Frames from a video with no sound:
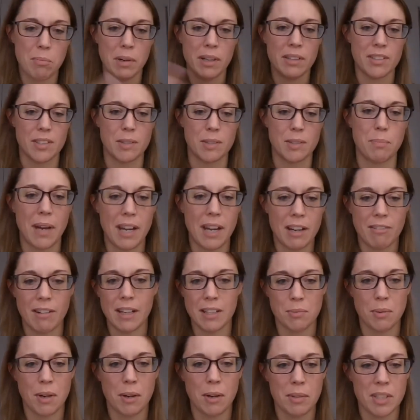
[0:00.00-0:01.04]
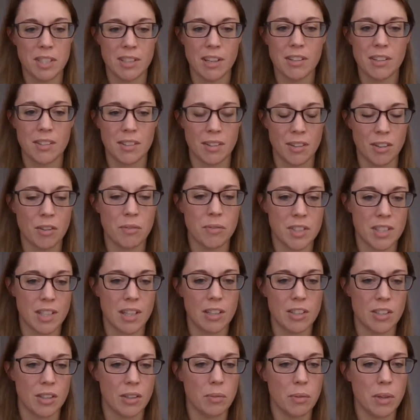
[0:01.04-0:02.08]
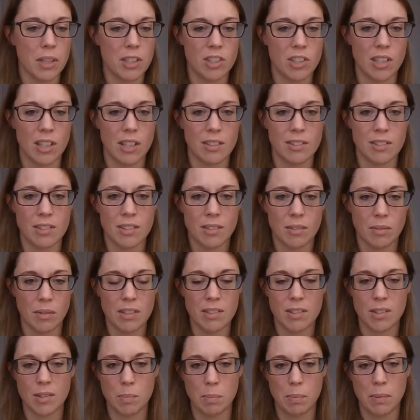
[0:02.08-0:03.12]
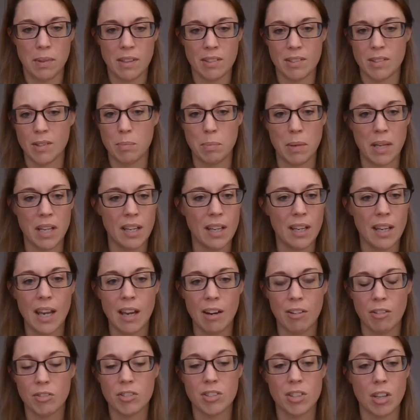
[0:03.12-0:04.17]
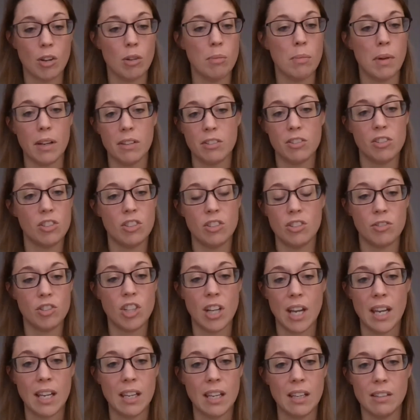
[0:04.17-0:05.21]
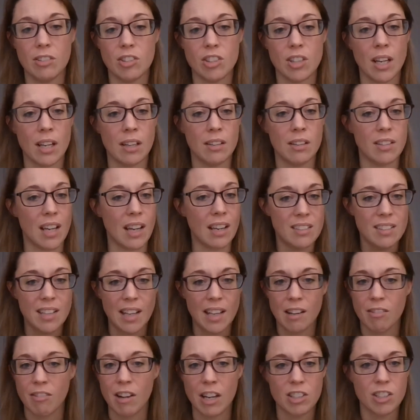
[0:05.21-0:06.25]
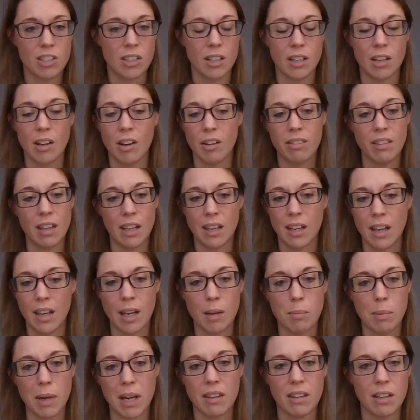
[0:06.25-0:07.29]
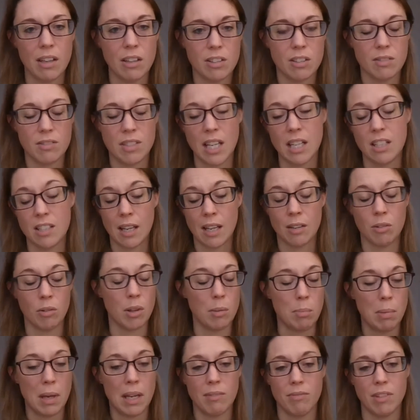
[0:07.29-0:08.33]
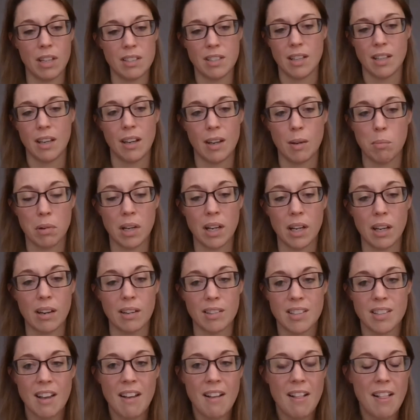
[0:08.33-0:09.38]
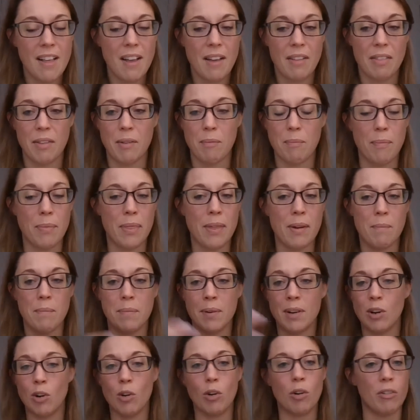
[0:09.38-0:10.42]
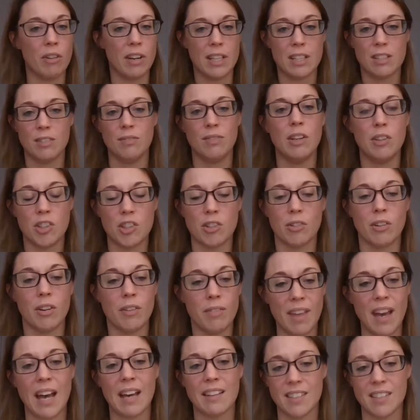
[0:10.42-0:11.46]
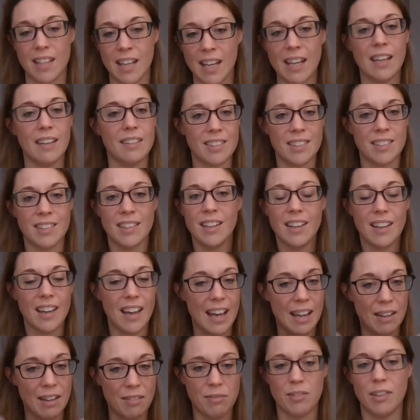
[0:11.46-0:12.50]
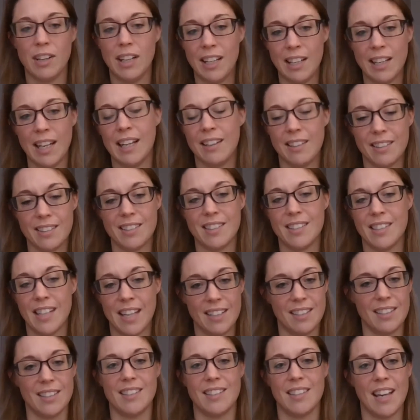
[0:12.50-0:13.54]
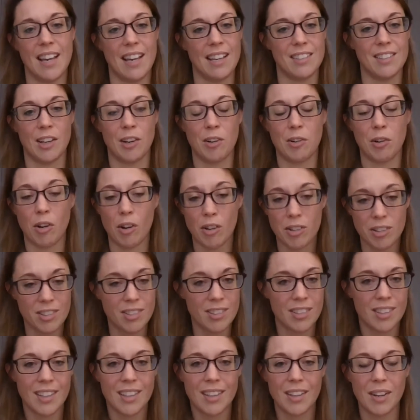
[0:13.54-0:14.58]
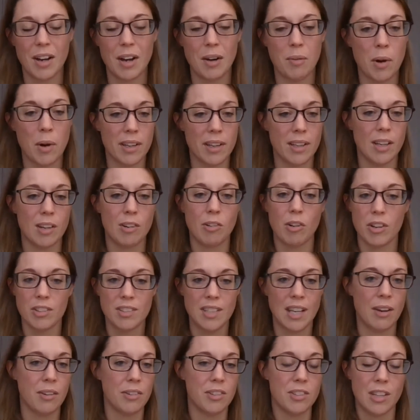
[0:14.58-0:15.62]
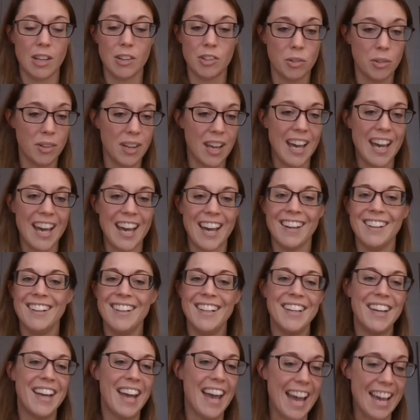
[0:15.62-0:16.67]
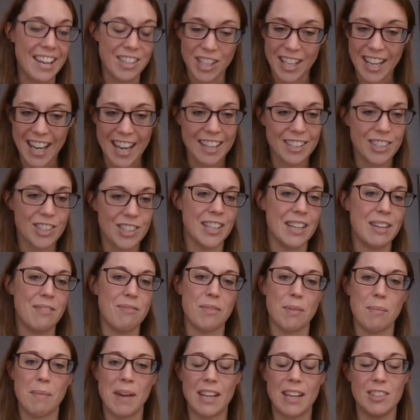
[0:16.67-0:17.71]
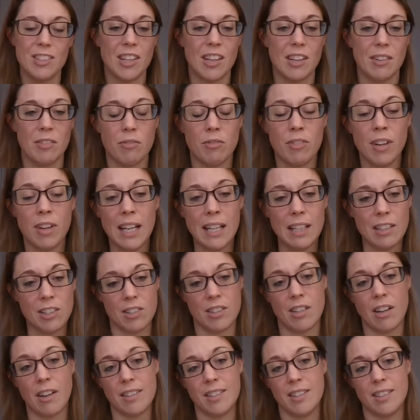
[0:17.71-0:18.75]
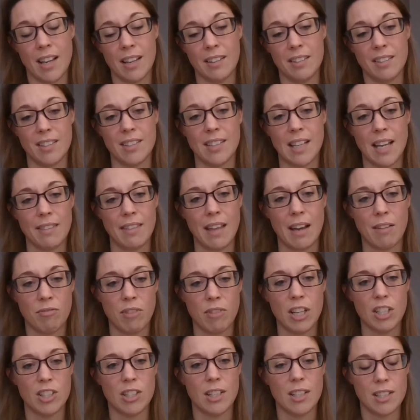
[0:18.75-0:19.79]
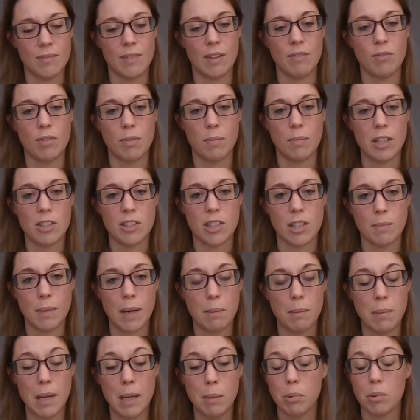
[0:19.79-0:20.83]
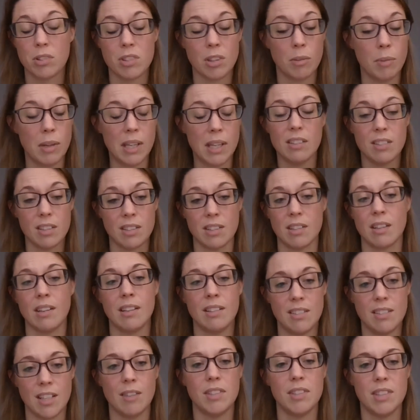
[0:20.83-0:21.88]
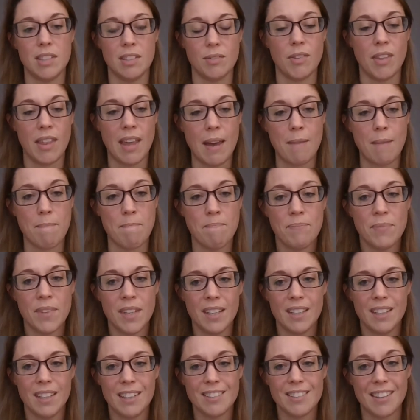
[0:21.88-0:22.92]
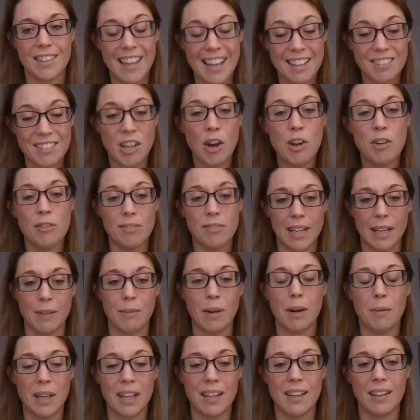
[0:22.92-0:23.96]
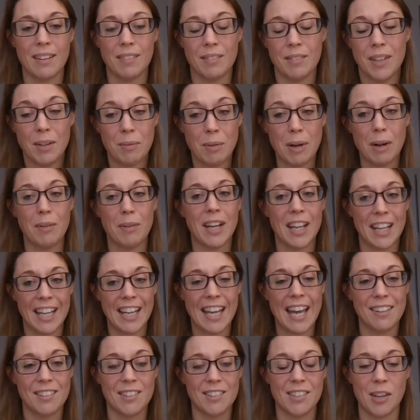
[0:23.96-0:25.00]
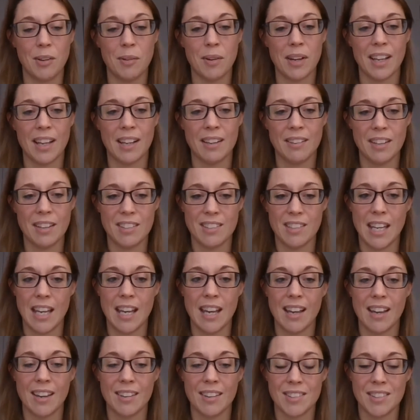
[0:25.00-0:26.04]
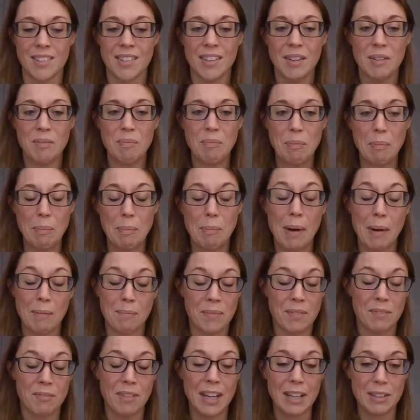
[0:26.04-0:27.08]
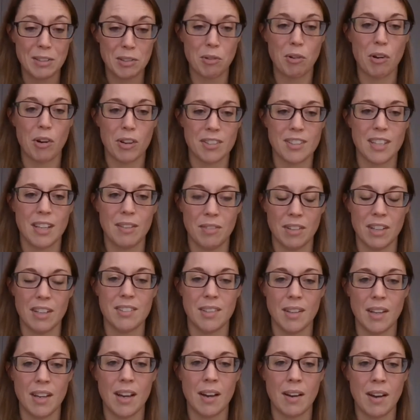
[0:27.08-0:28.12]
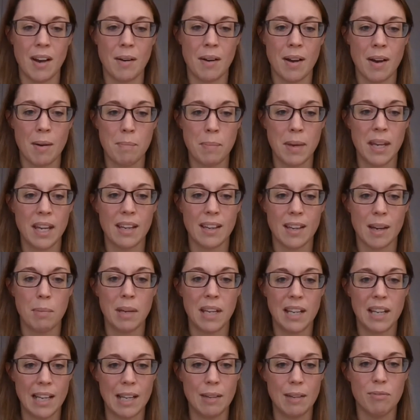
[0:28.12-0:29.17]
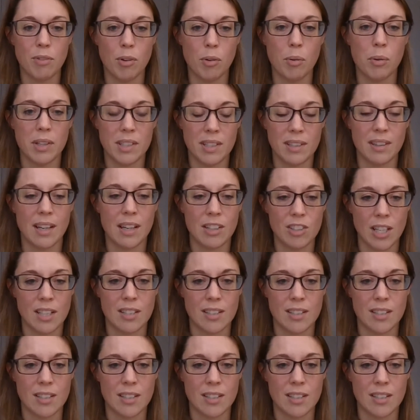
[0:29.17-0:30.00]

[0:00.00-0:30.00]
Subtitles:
that really brings us back around to where we started the conversation, which is this has been a year of so much of change and acceleration in our thinking about the use of data and all the benefits that it can bring us. The glorious future of that is a fully linked data set across working across health, social care, education information, really starting to understand that richness of information about people so we can design services for them. So that's hopefully where we're going to get to, and this year has, fingers crossed, given us a big leap forward in that agenda.